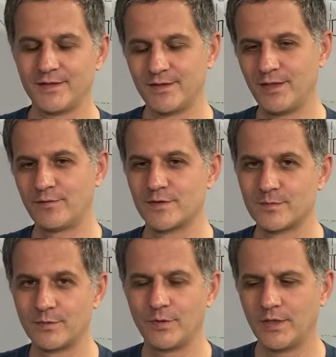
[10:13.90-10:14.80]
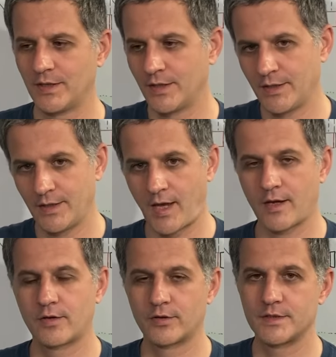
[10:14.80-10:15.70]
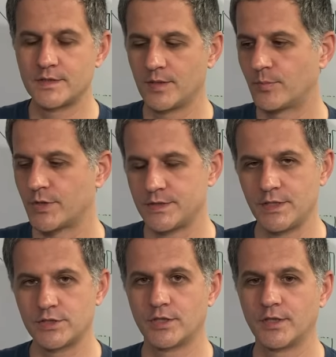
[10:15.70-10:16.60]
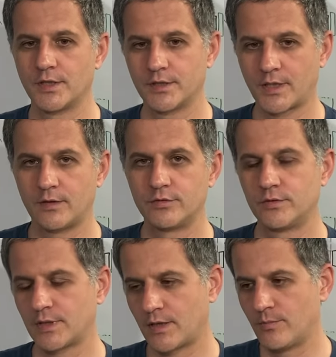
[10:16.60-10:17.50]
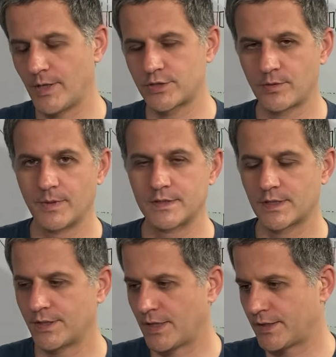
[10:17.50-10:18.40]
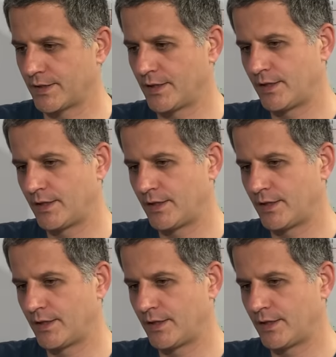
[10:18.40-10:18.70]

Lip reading: the difference between accuracy and precision and how measurements are done,